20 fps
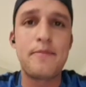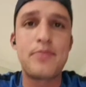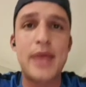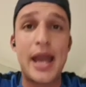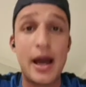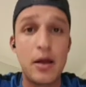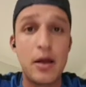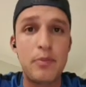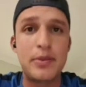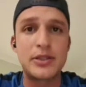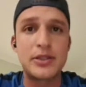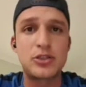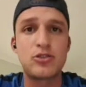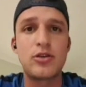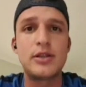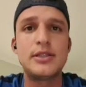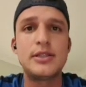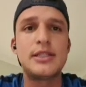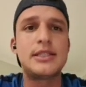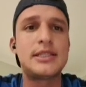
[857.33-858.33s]
help us to
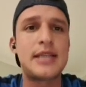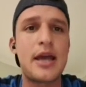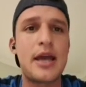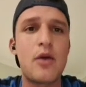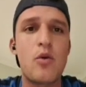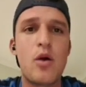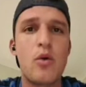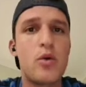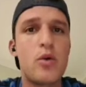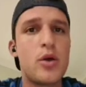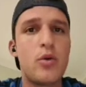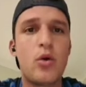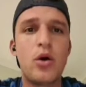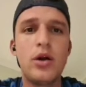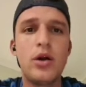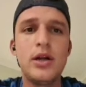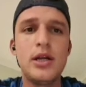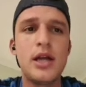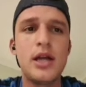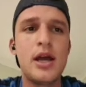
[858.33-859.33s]
understand what we
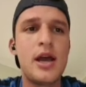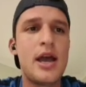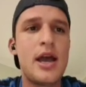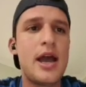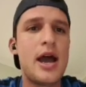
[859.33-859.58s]
want.